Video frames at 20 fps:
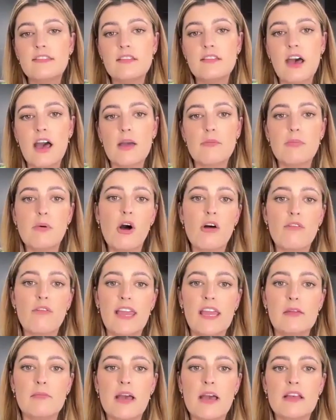the type of
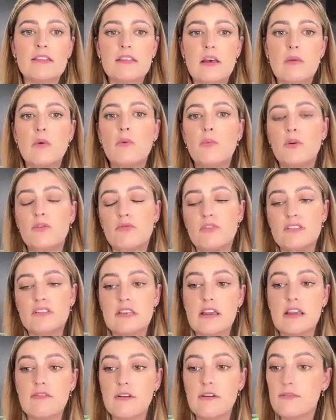email someone would
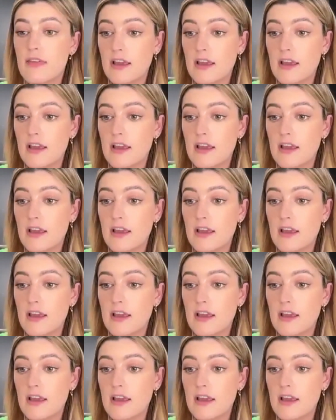receive if